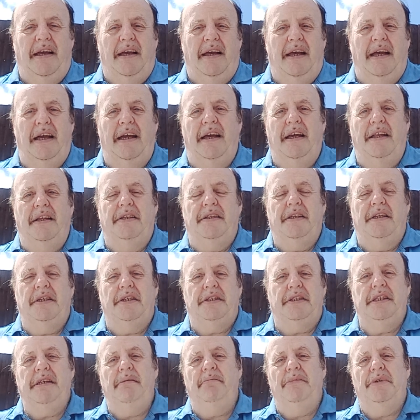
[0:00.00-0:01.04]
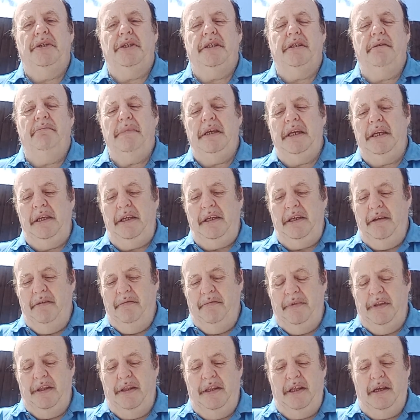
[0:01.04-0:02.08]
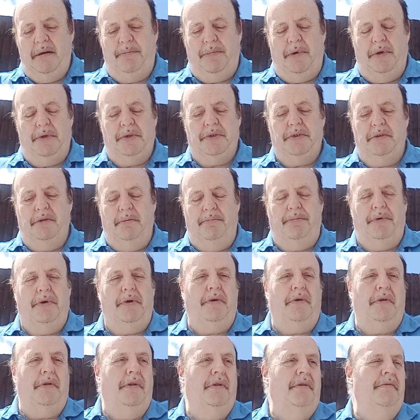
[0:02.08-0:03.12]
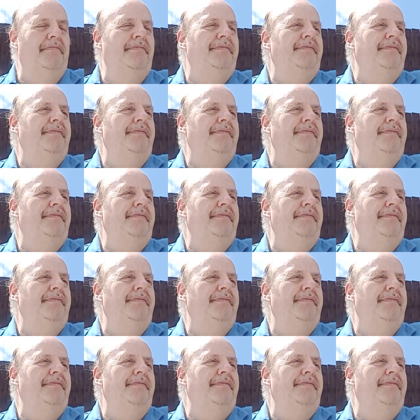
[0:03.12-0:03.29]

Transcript: And it seems to me that the Apostle Paul,